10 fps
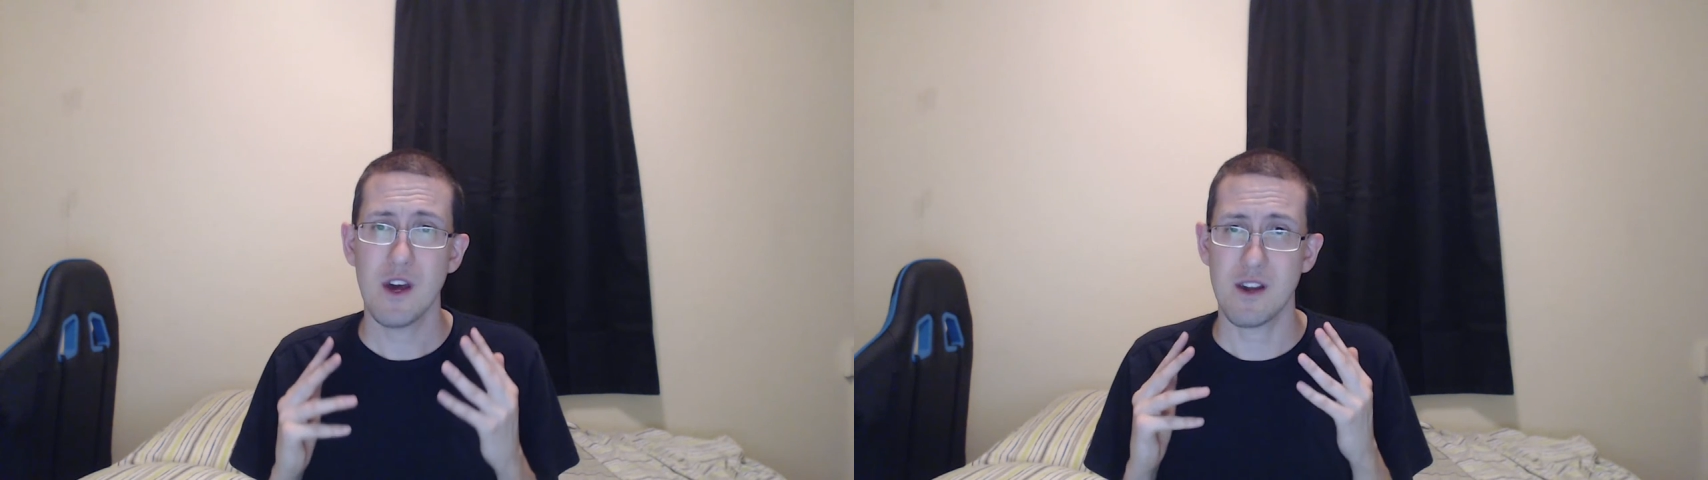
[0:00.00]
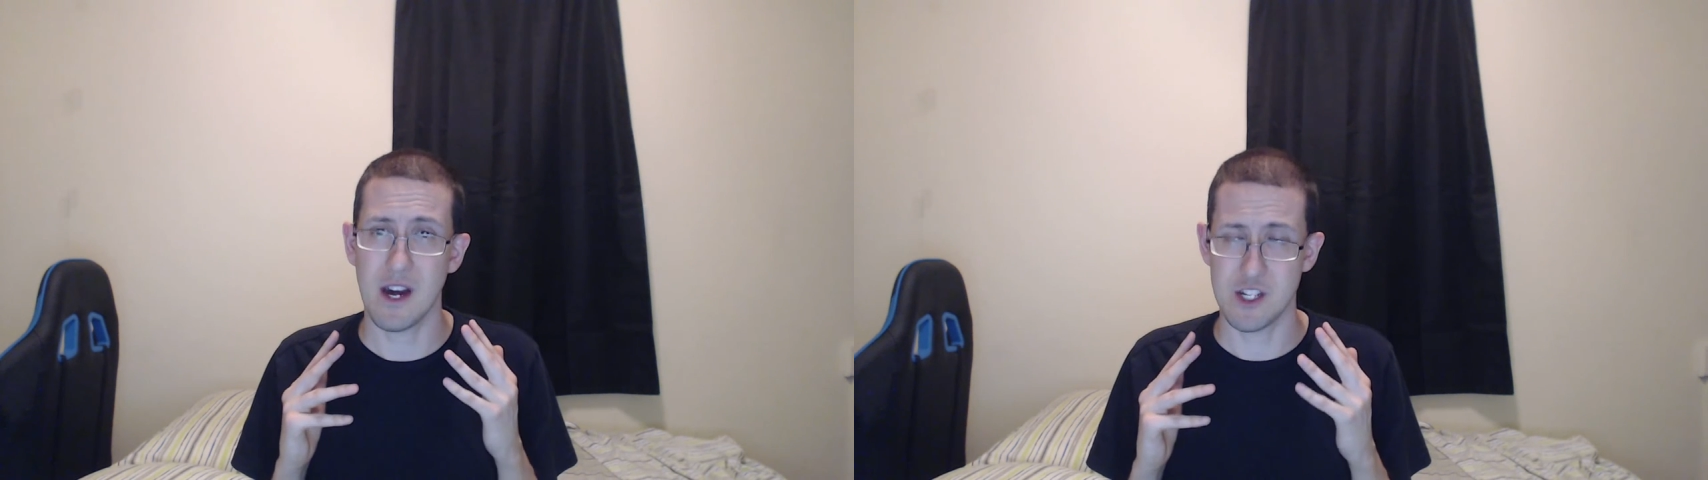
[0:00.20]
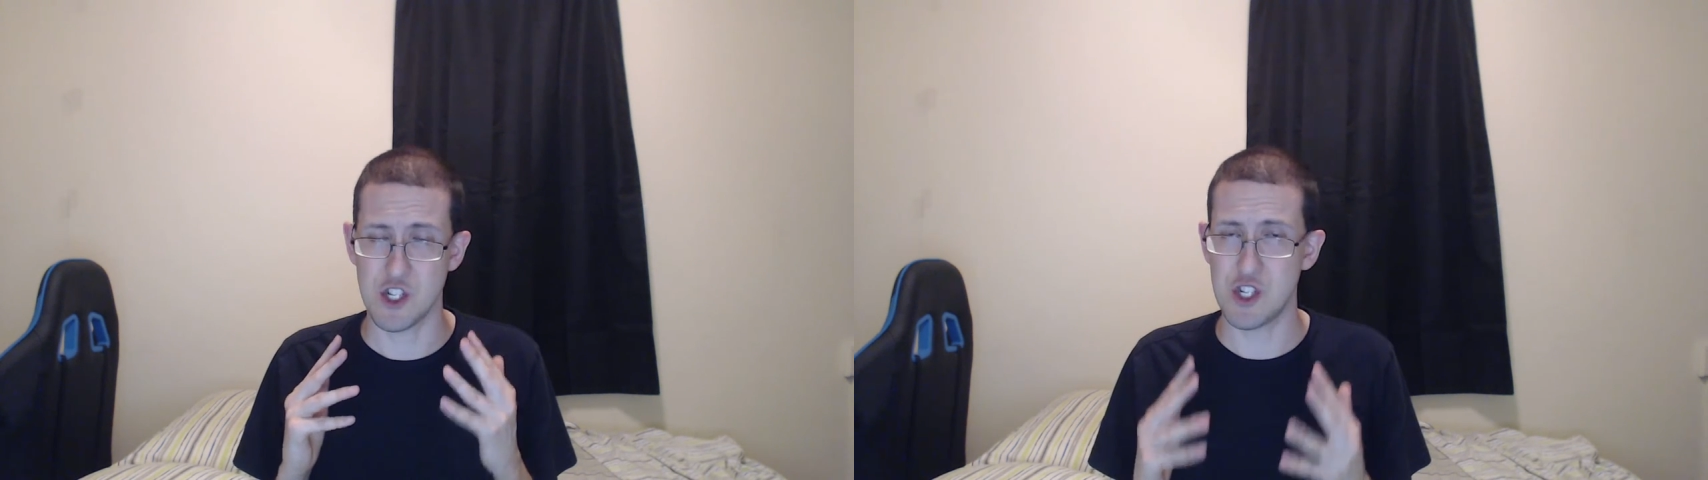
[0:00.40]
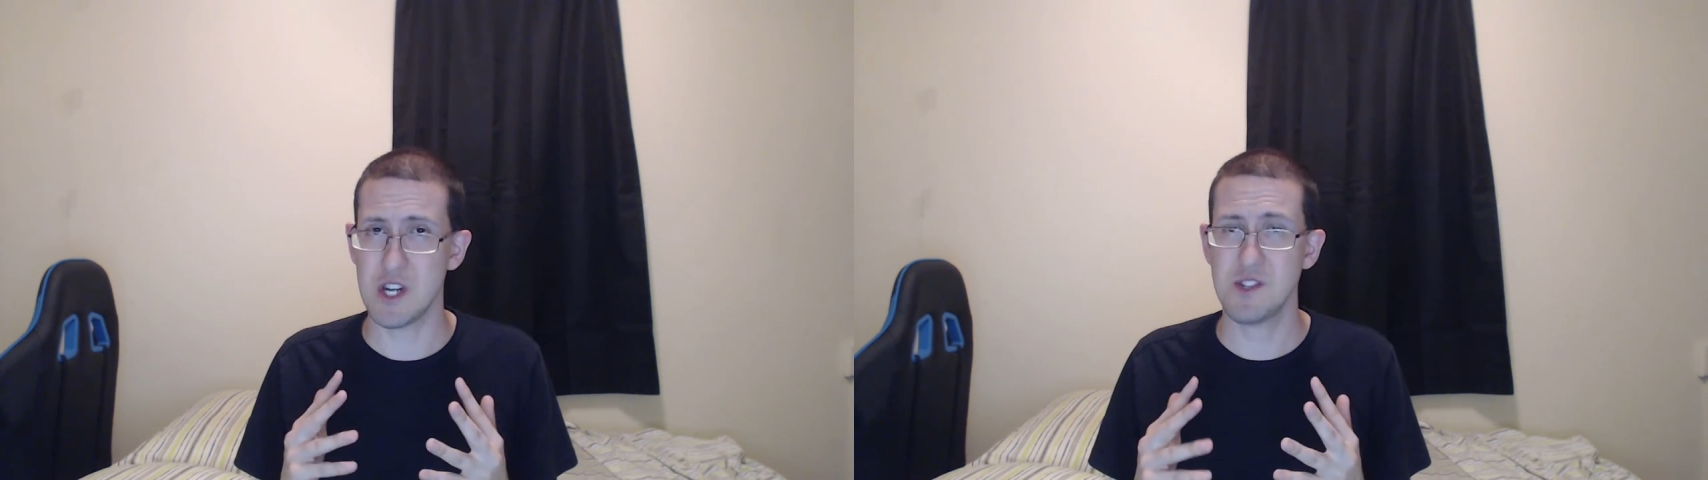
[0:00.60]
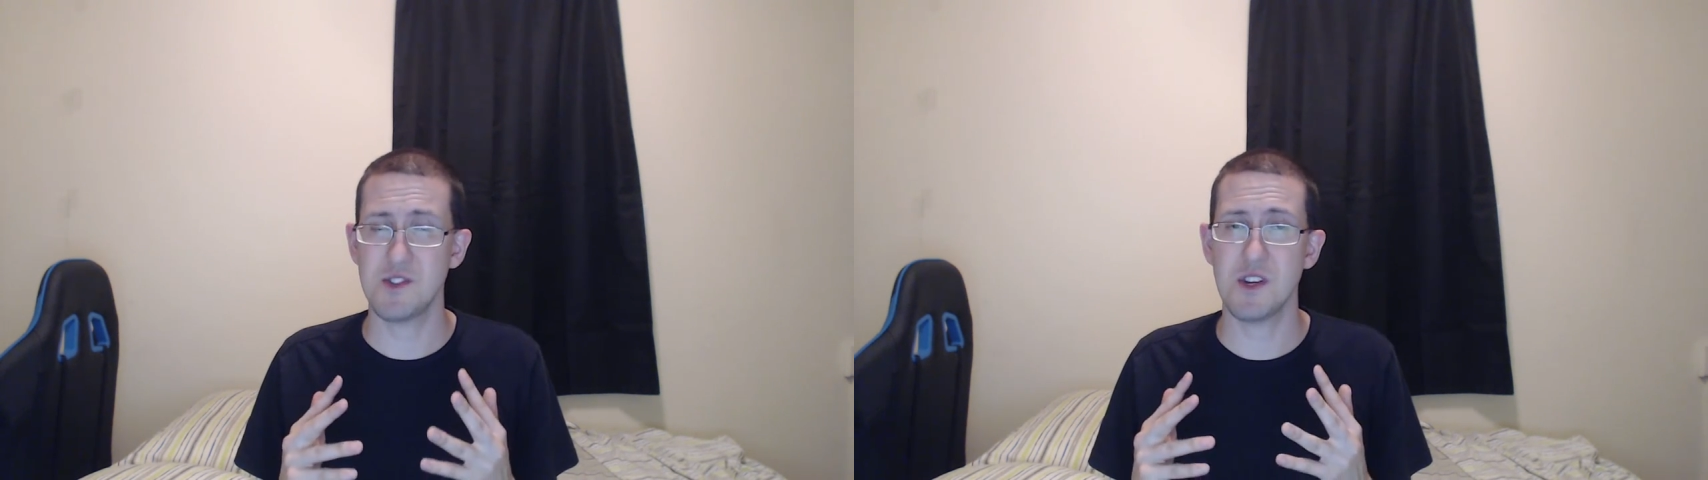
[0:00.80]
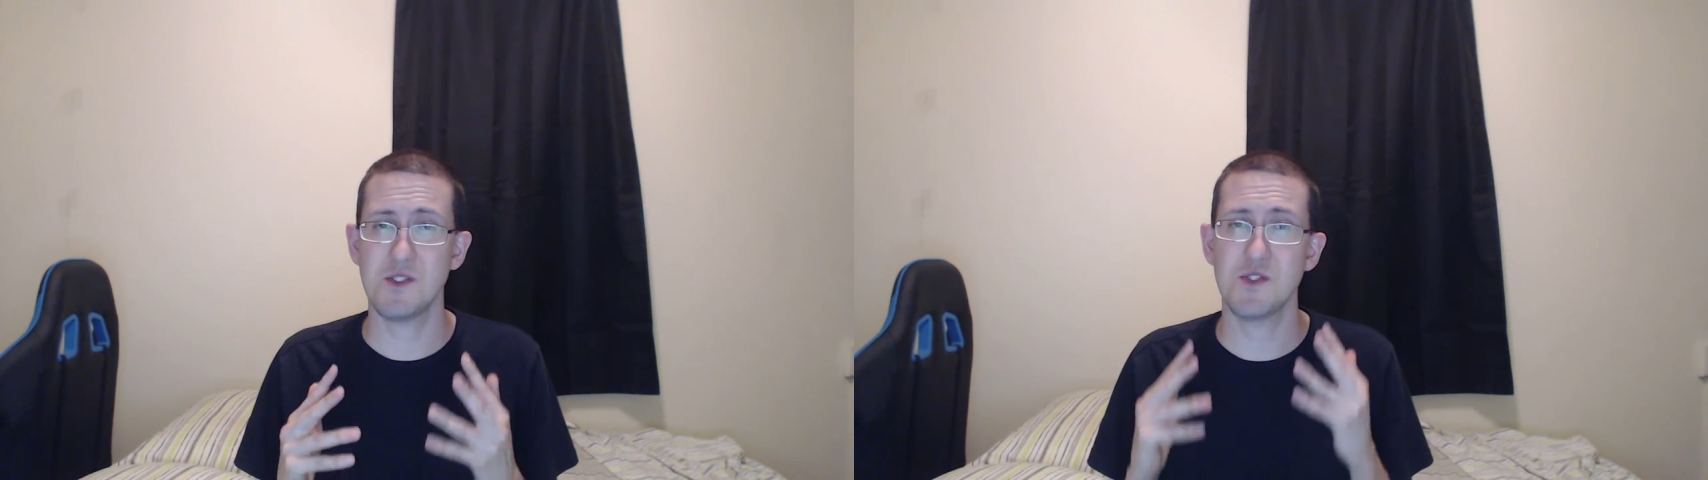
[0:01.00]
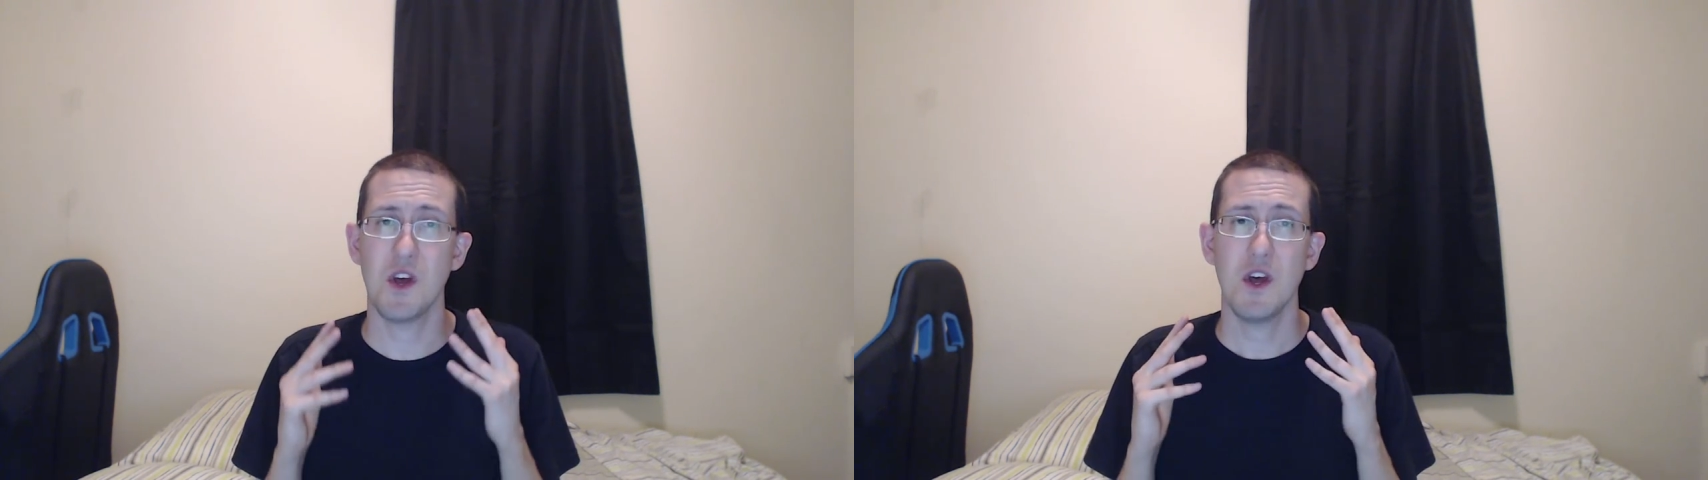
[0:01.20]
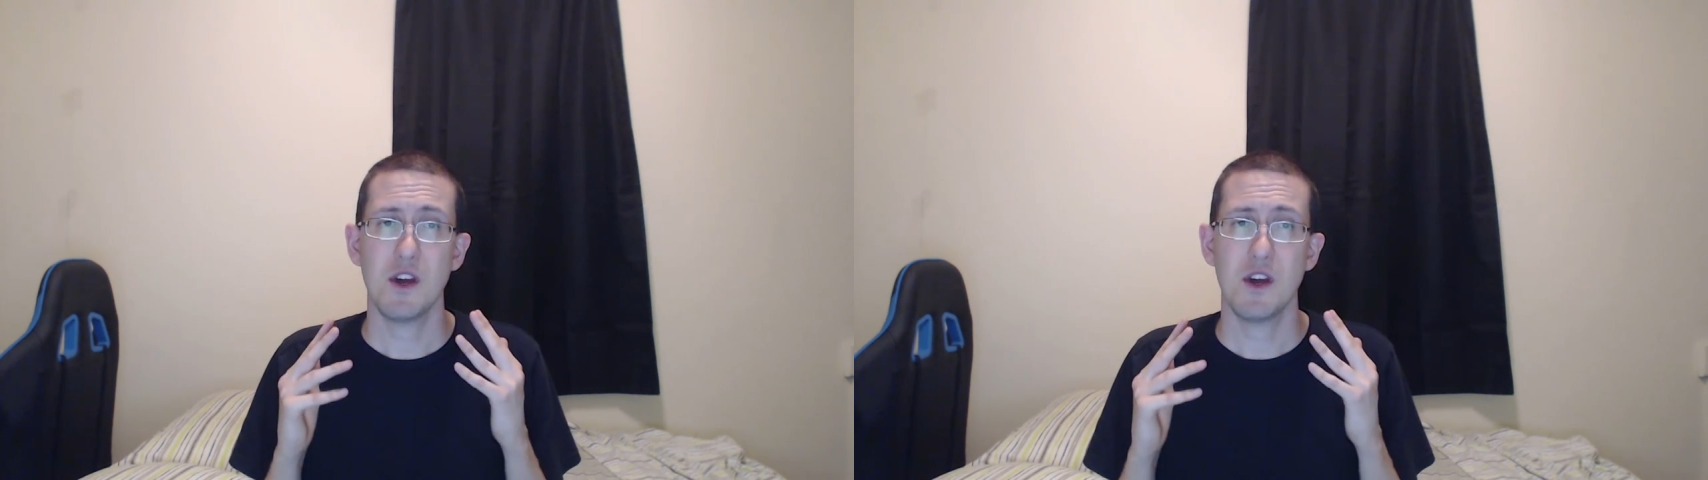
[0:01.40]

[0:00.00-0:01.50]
God's justice,